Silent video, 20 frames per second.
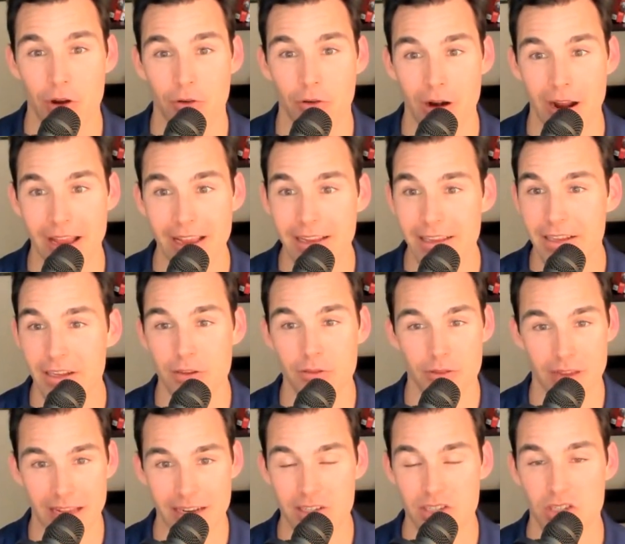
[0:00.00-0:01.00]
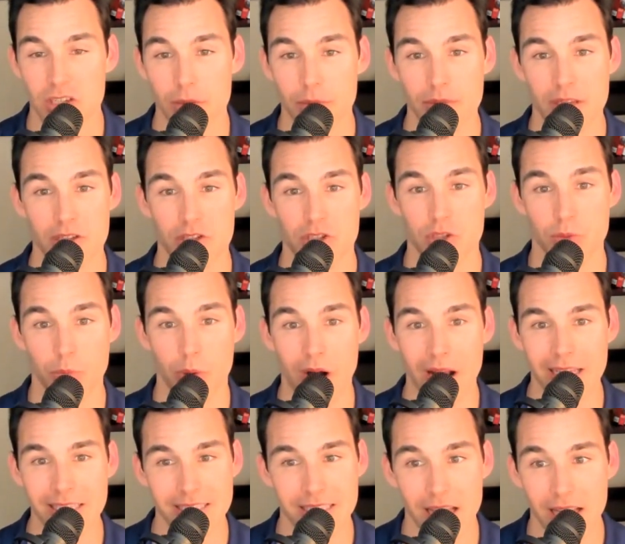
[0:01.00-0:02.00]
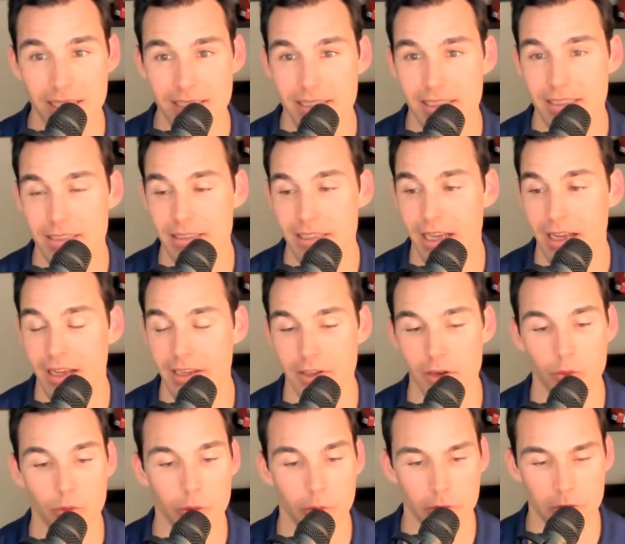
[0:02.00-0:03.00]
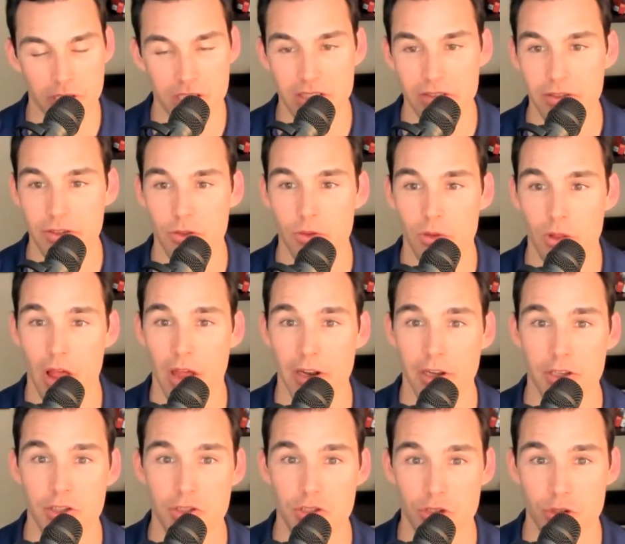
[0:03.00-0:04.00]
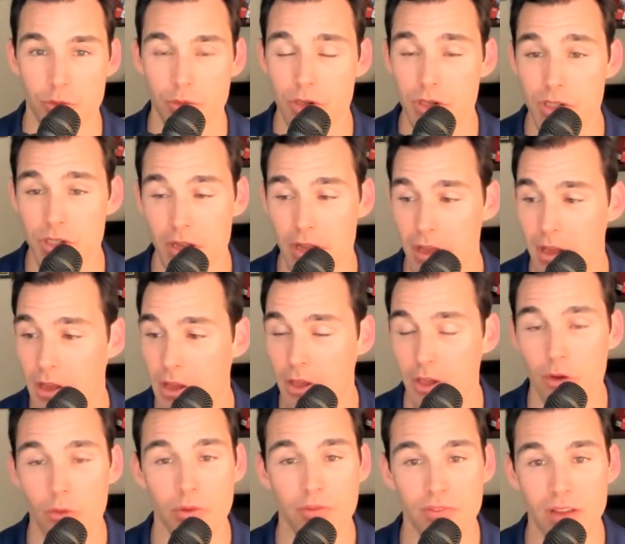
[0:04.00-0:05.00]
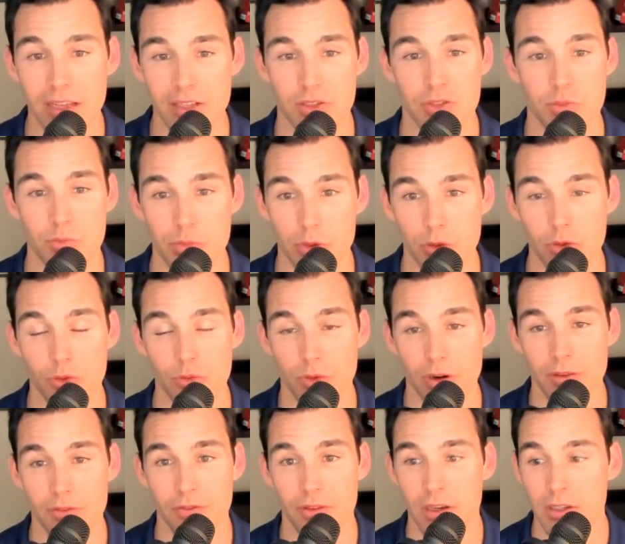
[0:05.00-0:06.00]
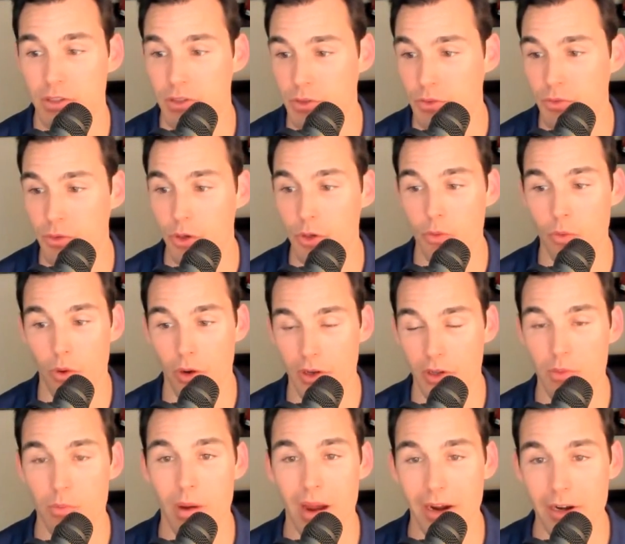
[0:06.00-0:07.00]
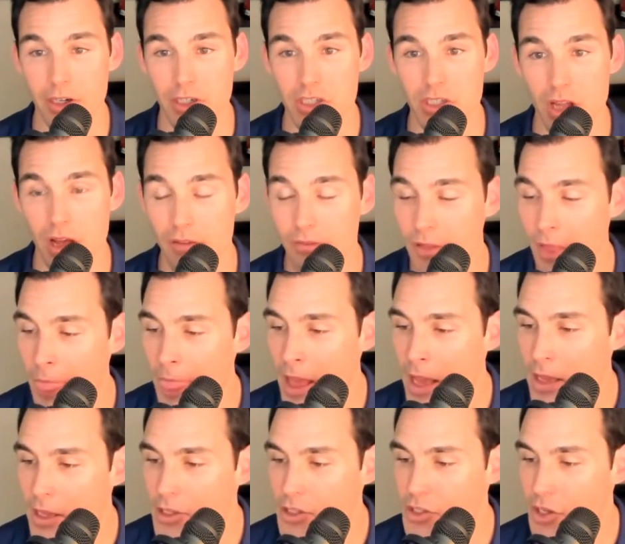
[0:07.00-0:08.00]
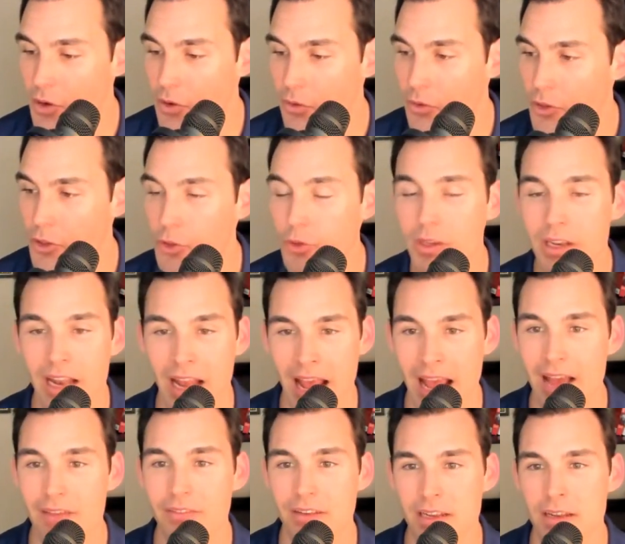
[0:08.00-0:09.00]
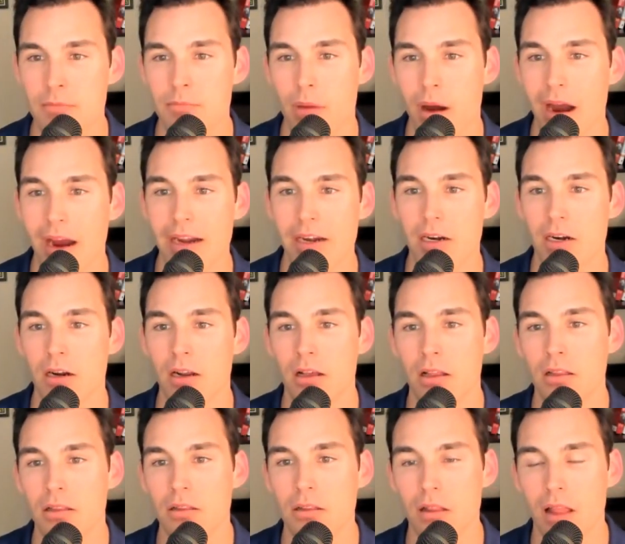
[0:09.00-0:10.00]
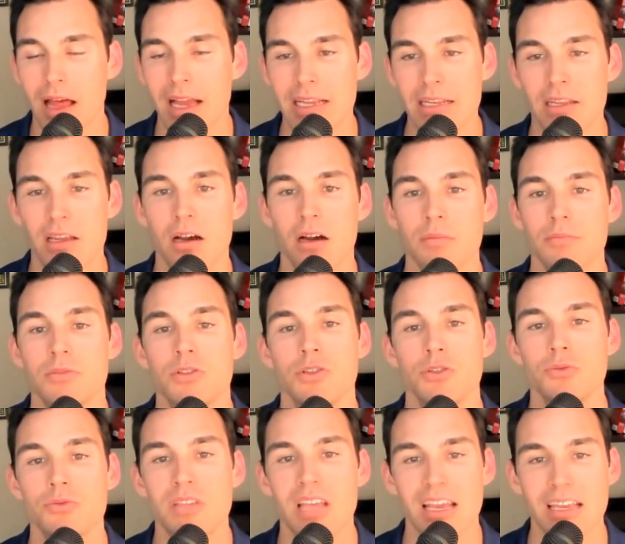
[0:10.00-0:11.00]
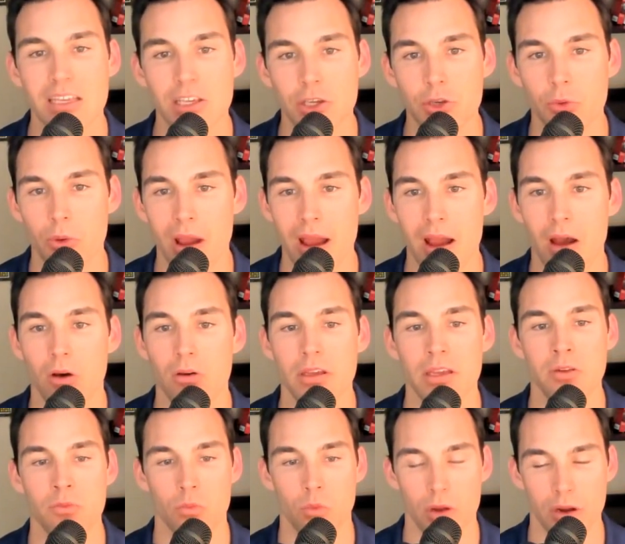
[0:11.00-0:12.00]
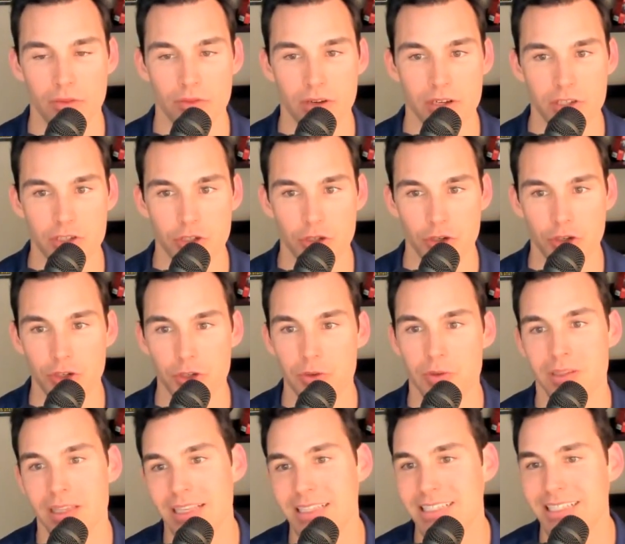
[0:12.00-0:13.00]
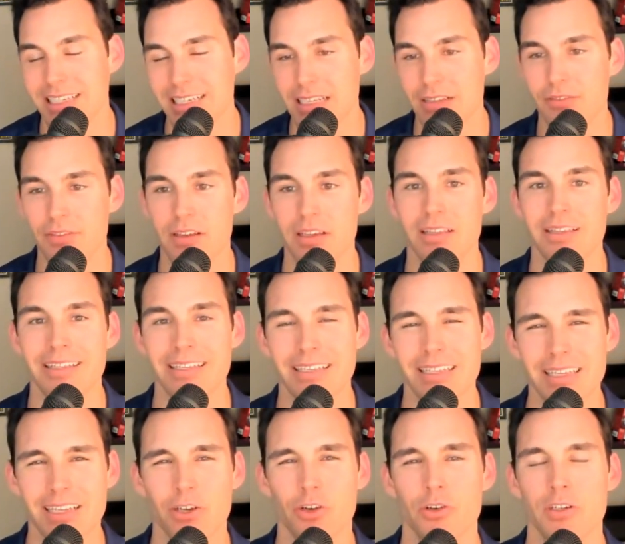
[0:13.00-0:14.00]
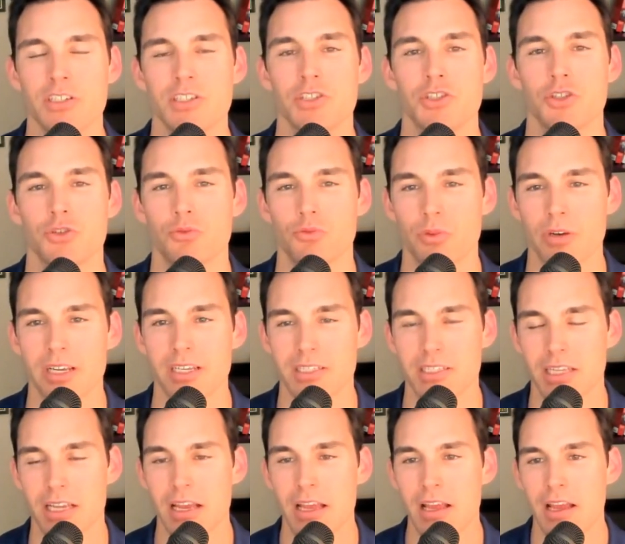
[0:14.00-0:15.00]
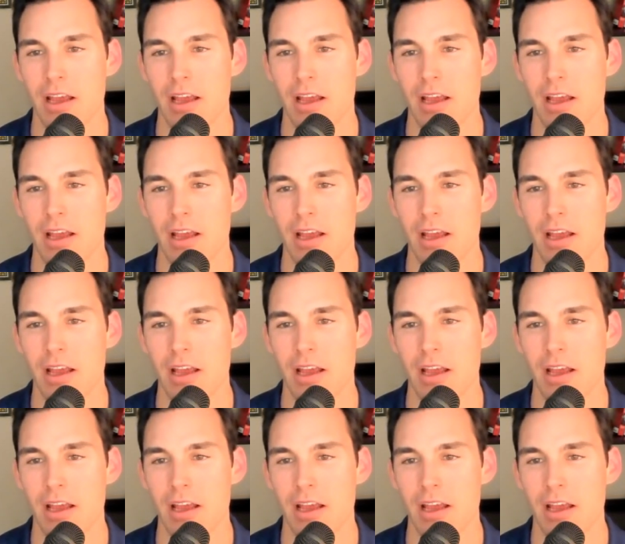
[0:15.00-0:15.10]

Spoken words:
right? Kind of something that surprised us. We were selling to a lot of consumers and, we've got some build to rent funds who wanted to buy our stuff. So you can have an end buyer lined up to take you out in whatever it is you're doing. That significantly decreases your risk